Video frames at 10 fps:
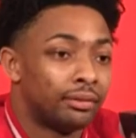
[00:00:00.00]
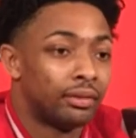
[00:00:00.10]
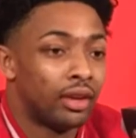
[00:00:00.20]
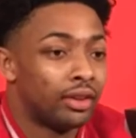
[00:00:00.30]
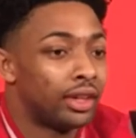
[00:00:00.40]

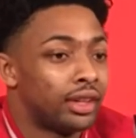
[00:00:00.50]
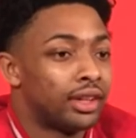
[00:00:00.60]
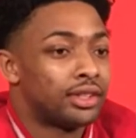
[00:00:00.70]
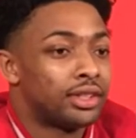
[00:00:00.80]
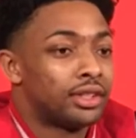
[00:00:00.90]
Only thing
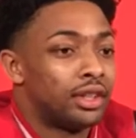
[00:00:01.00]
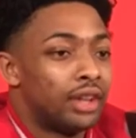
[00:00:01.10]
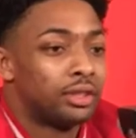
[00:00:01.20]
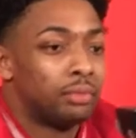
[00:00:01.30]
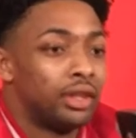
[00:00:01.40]
that stood
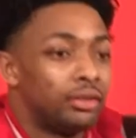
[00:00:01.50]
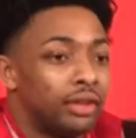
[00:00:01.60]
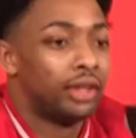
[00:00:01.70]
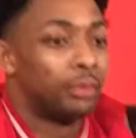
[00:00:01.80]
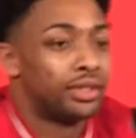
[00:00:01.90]
out to me
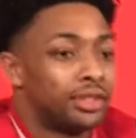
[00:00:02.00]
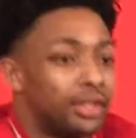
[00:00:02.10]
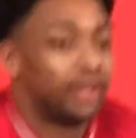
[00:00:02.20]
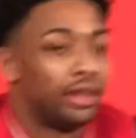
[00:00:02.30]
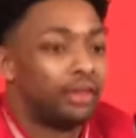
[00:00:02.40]
really was
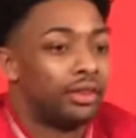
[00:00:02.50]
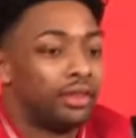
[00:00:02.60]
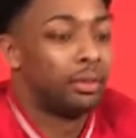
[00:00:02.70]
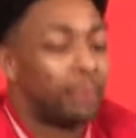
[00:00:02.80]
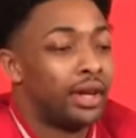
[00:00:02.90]

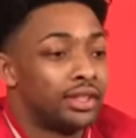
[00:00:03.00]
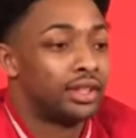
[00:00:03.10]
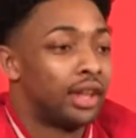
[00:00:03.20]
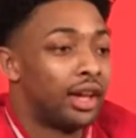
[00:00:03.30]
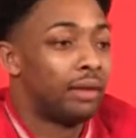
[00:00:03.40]
the pace of the
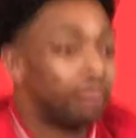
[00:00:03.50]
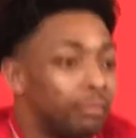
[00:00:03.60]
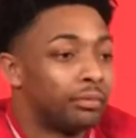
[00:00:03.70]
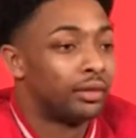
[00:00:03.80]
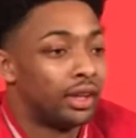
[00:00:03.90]
game.
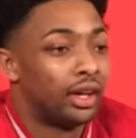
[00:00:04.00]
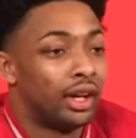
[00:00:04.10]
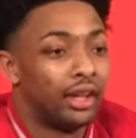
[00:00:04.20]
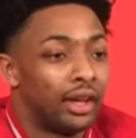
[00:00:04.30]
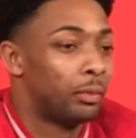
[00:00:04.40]

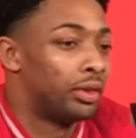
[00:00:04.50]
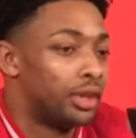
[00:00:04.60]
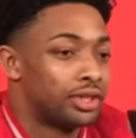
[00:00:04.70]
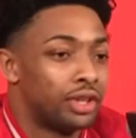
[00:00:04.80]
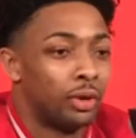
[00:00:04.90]
Like when
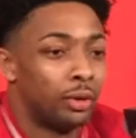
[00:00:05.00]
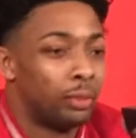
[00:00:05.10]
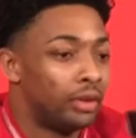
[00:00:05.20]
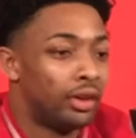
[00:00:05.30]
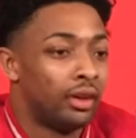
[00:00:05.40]
there's no
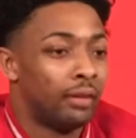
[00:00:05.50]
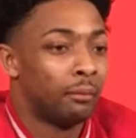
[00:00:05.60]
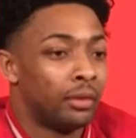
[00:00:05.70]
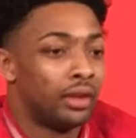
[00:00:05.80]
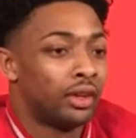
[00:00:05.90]

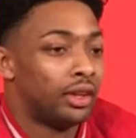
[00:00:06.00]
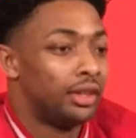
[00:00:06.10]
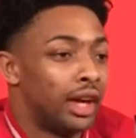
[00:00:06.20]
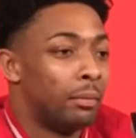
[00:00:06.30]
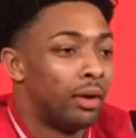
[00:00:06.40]

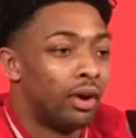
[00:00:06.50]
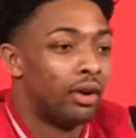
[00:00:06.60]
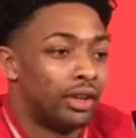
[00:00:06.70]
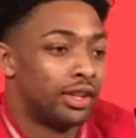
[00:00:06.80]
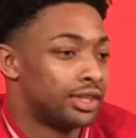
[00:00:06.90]
dead ball
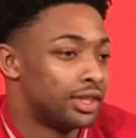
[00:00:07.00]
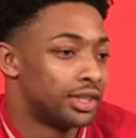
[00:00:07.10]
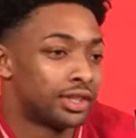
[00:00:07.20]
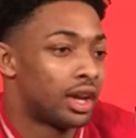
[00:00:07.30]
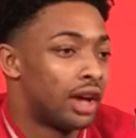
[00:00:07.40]
and it's
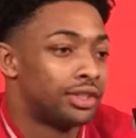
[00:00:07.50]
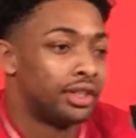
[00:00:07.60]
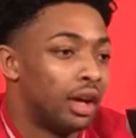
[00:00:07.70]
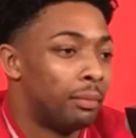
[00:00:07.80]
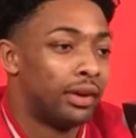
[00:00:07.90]
just constant
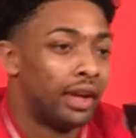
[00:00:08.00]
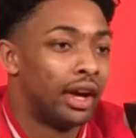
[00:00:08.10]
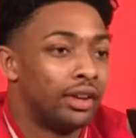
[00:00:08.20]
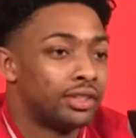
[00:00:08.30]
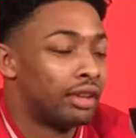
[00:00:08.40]
up and
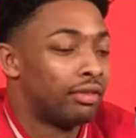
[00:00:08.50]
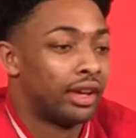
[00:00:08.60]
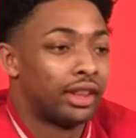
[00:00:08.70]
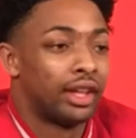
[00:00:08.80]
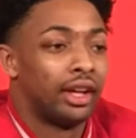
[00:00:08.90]
down and stuff
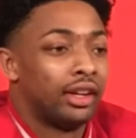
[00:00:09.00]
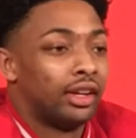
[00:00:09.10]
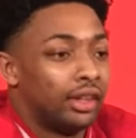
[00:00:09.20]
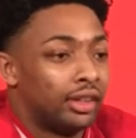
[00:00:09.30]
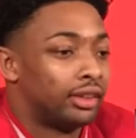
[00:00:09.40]
like that.
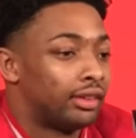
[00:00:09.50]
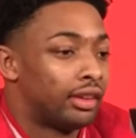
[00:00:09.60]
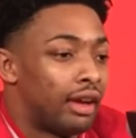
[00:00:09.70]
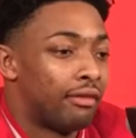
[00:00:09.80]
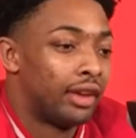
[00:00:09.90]

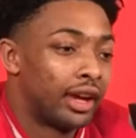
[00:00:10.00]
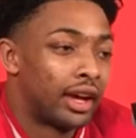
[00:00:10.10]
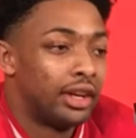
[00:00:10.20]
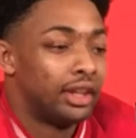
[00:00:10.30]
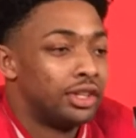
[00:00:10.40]
I feel like
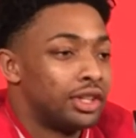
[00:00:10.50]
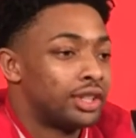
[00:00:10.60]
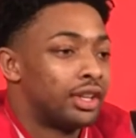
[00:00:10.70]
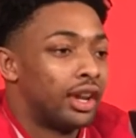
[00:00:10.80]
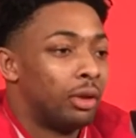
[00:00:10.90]
I need to adjust
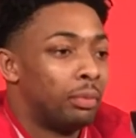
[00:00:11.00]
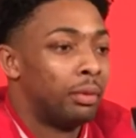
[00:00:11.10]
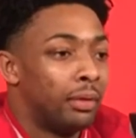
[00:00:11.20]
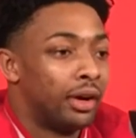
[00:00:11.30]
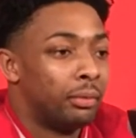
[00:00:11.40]
to that a little
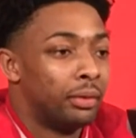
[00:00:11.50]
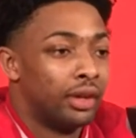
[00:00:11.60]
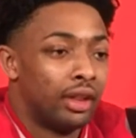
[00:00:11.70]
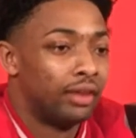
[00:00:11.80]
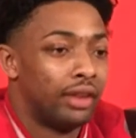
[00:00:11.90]
bit better, but
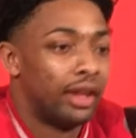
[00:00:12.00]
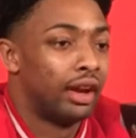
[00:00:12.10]
other than that,